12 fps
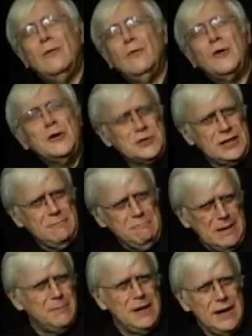going to see
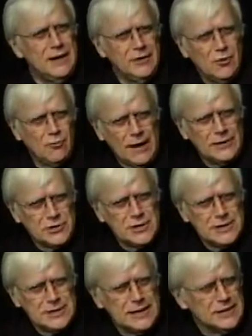Mimi in
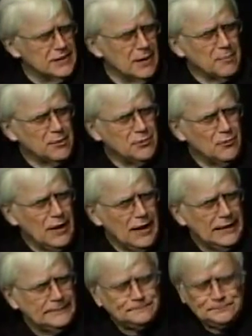Crisis, his number 2
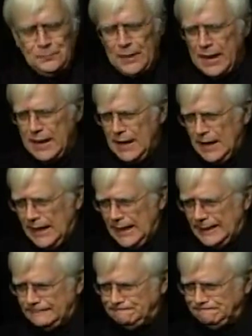guy.
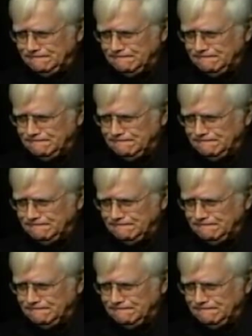And